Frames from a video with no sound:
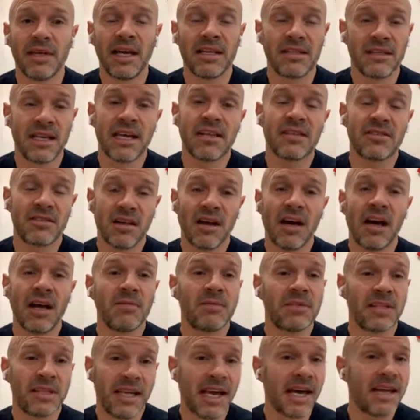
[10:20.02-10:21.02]
It takes
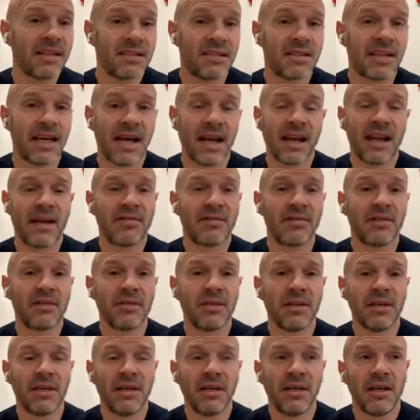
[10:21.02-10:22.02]
time to get to that level,
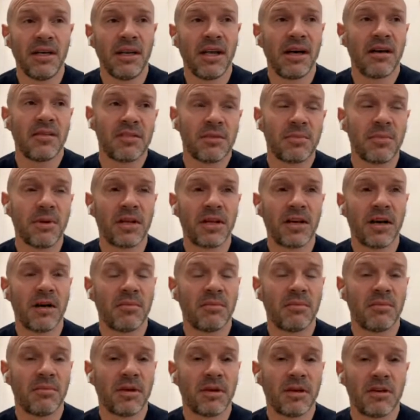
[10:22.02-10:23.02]
you know, to
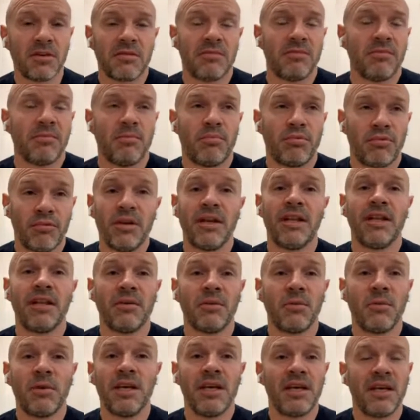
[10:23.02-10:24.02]
become
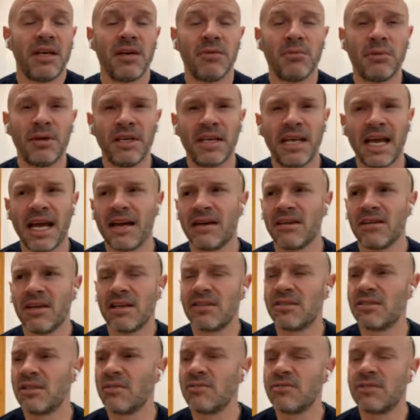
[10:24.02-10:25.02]
brilliant week in, week out.
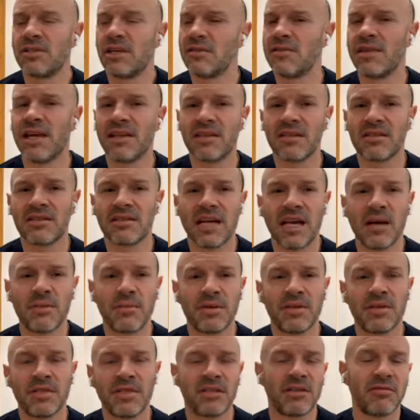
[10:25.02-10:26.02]
And sometimes that doesn't
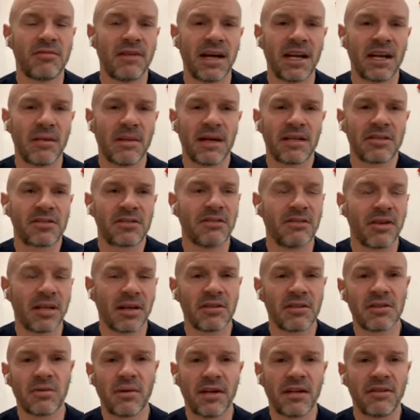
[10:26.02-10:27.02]
happen until around about sort of, you
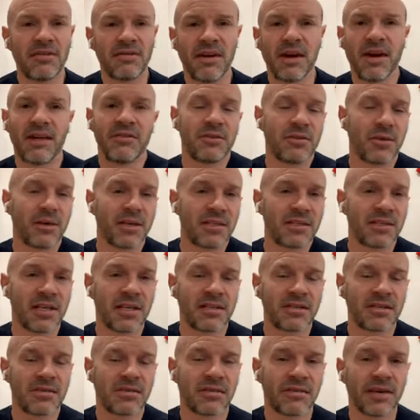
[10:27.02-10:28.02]
know, 25,
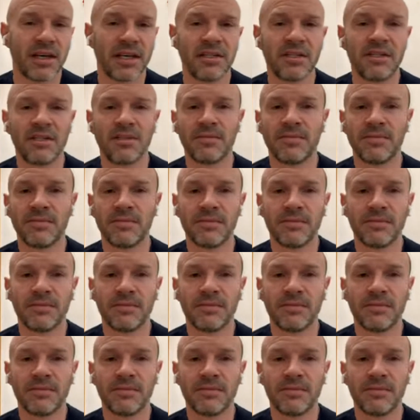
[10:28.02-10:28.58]
26 sort of age.